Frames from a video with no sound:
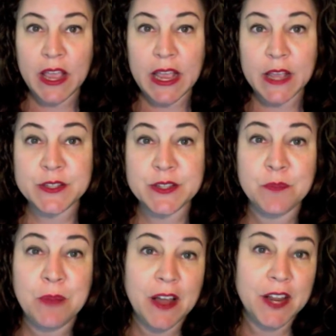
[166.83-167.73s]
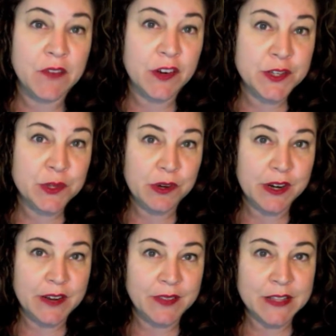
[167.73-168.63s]
is the body of our
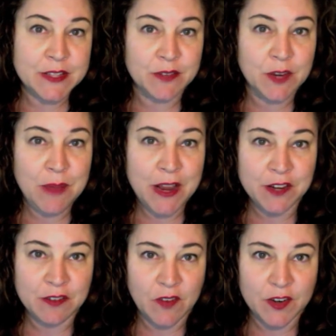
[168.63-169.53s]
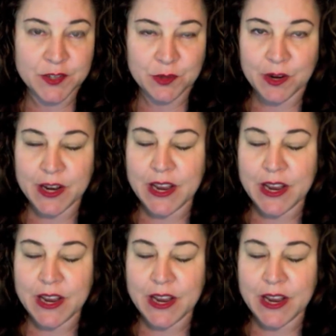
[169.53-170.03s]
story. That's the remainder of our story.